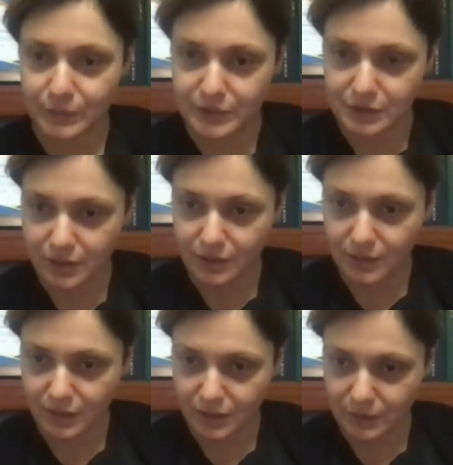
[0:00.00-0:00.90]
will
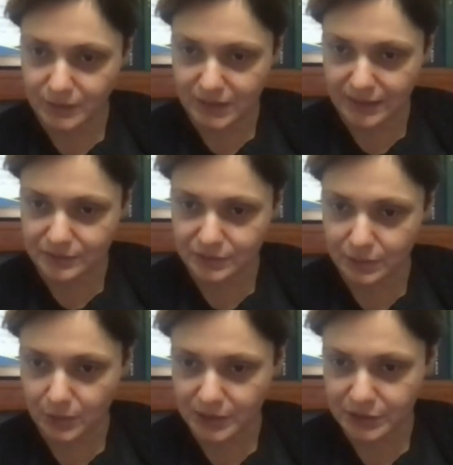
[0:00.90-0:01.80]
go with extra
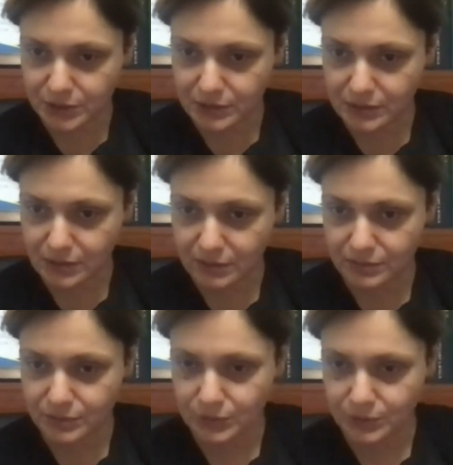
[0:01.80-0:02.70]
question
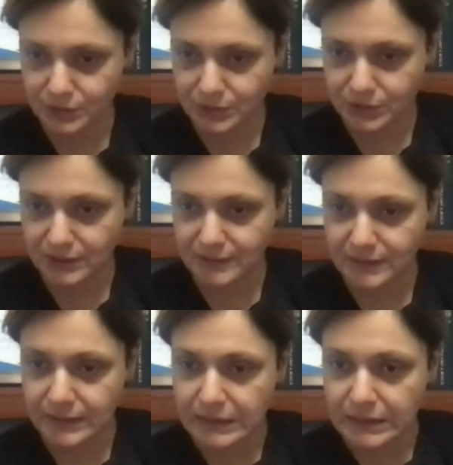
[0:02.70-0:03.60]
on Georgia.
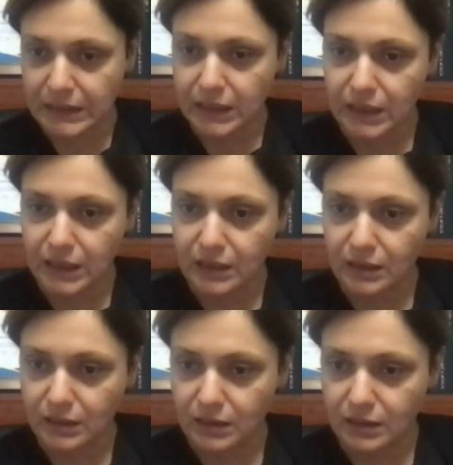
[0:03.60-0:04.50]

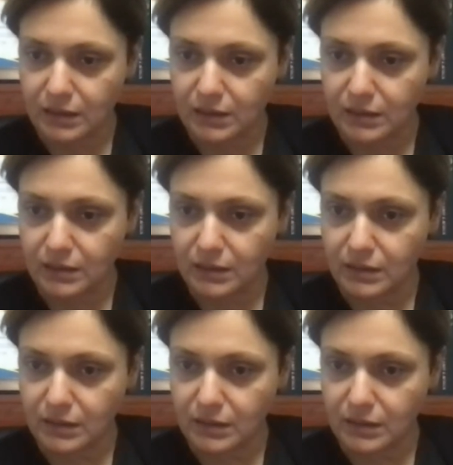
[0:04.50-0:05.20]
On